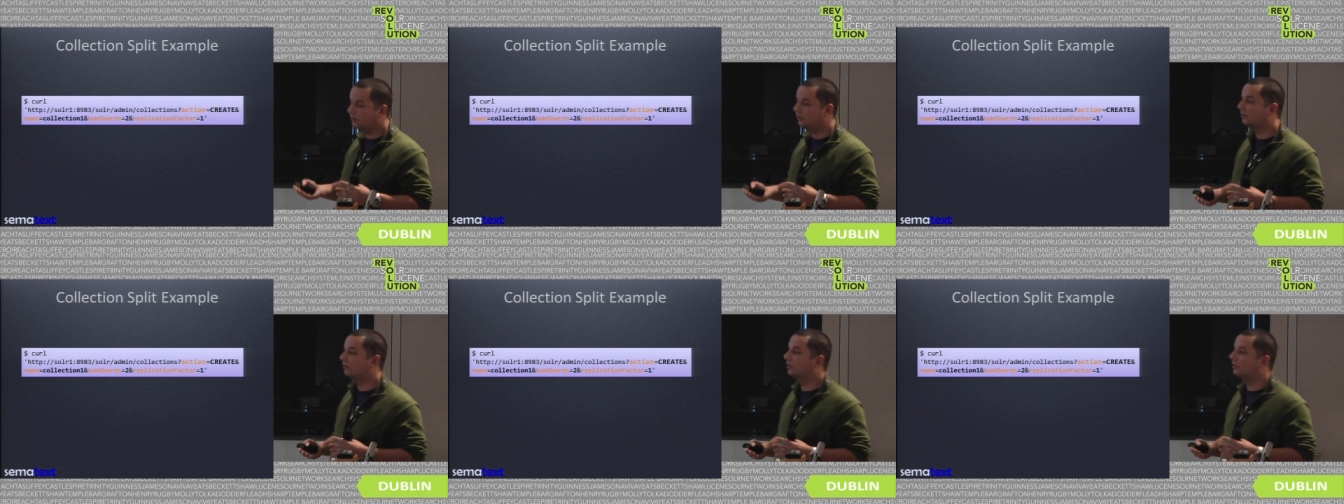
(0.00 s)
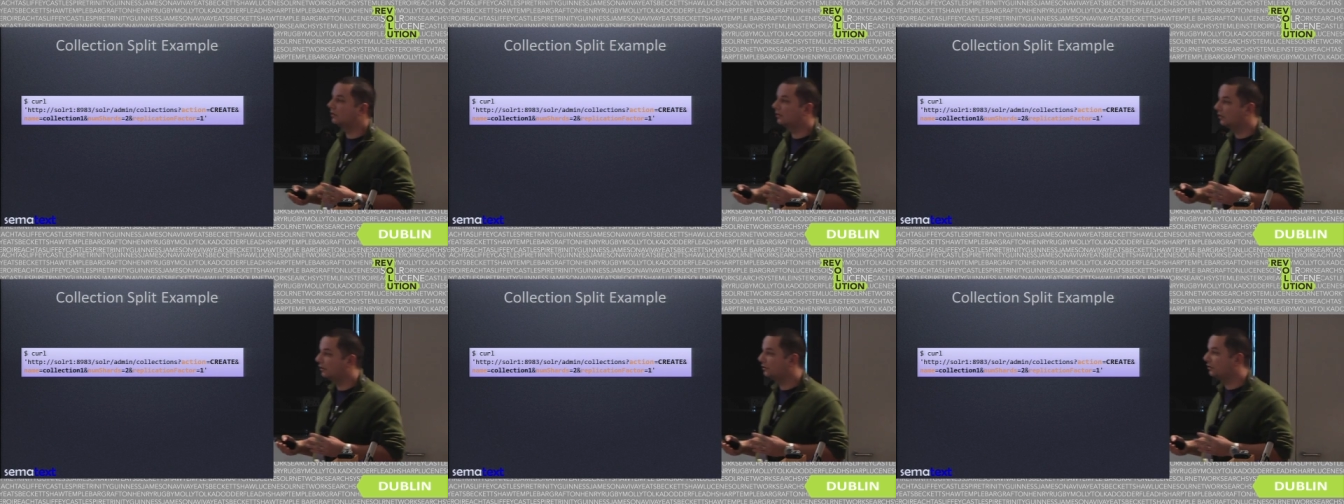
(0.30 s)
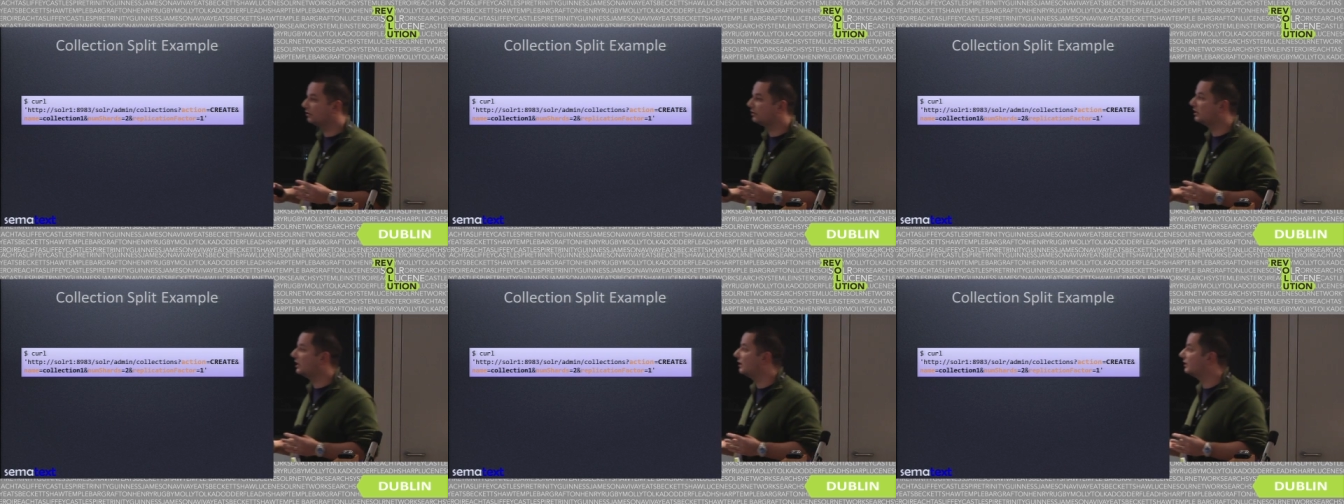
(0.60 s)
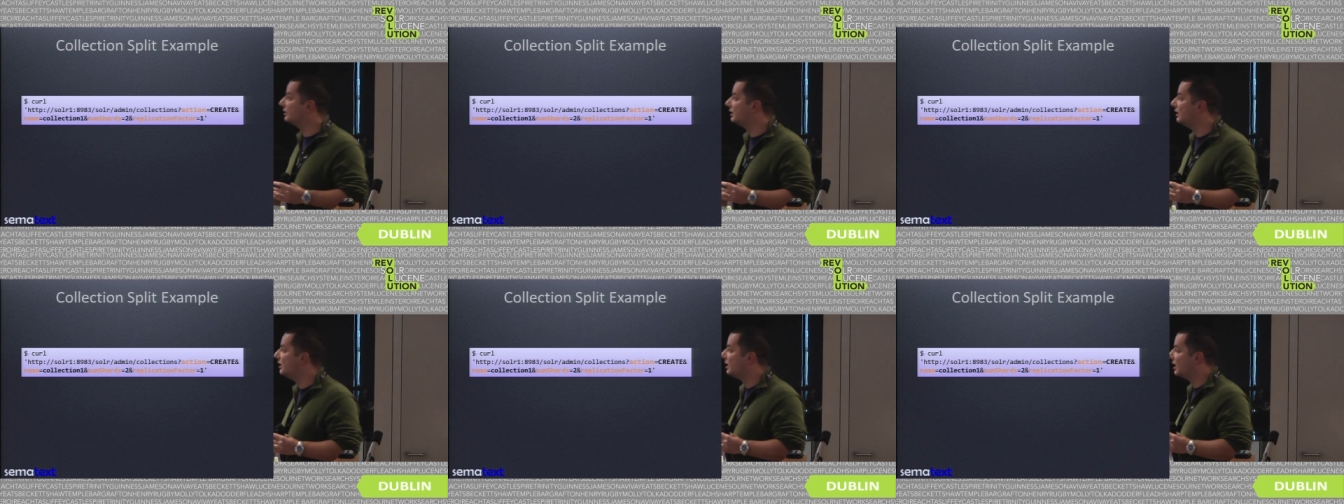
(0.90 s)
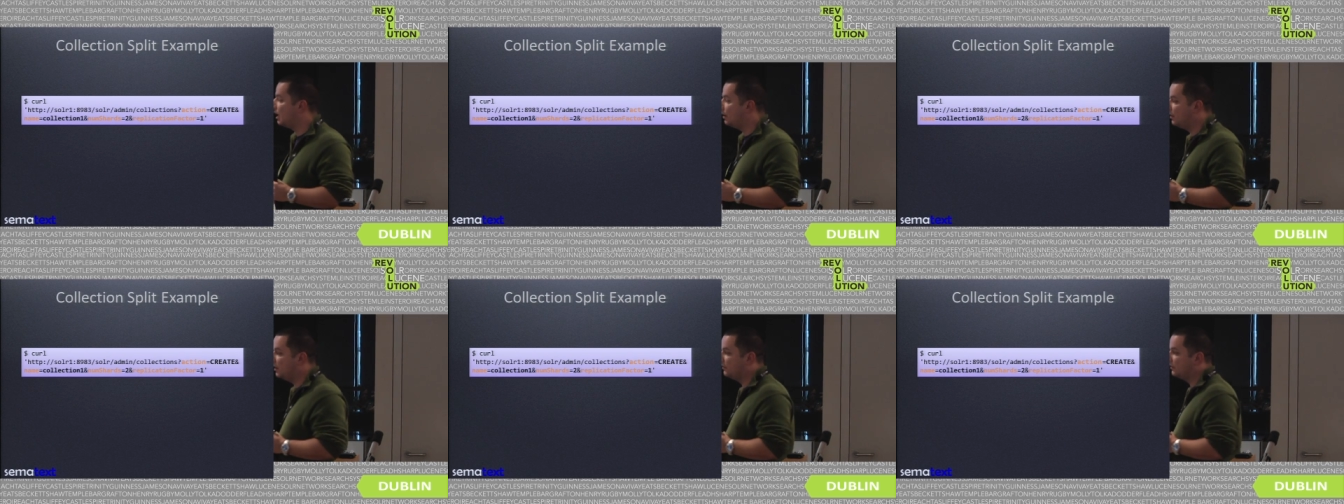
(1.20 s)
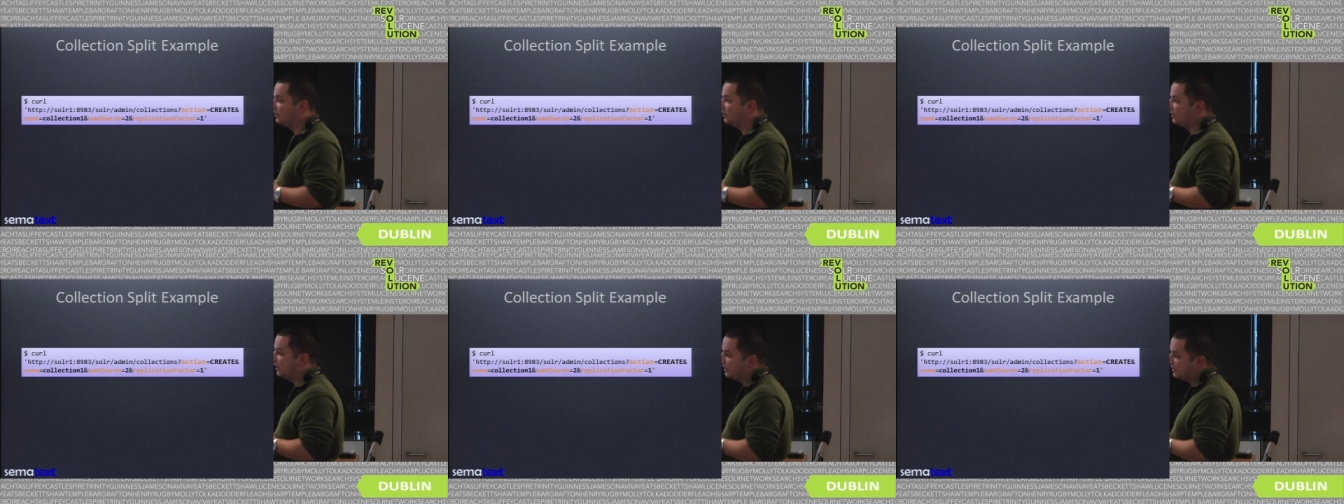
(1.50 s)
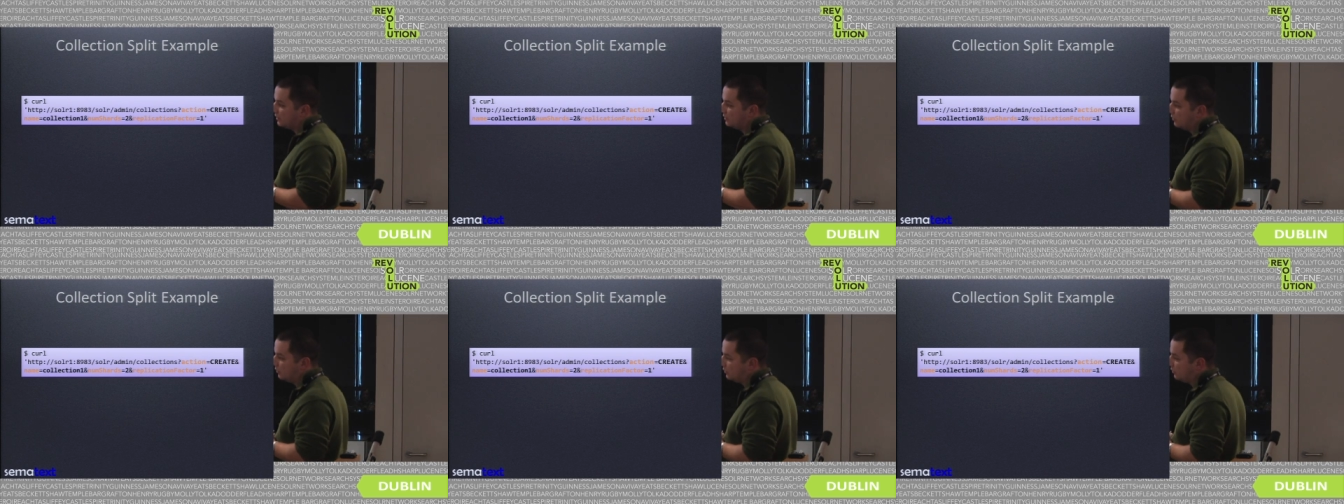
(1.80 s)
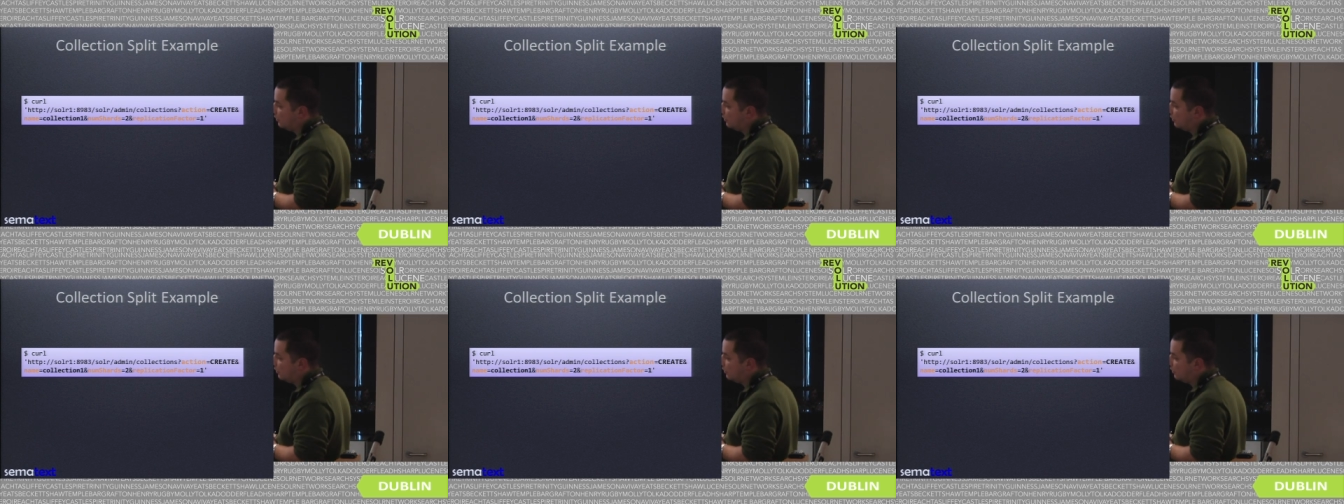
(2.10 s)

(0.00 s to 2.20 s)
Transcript: uh, you're done. However, that's not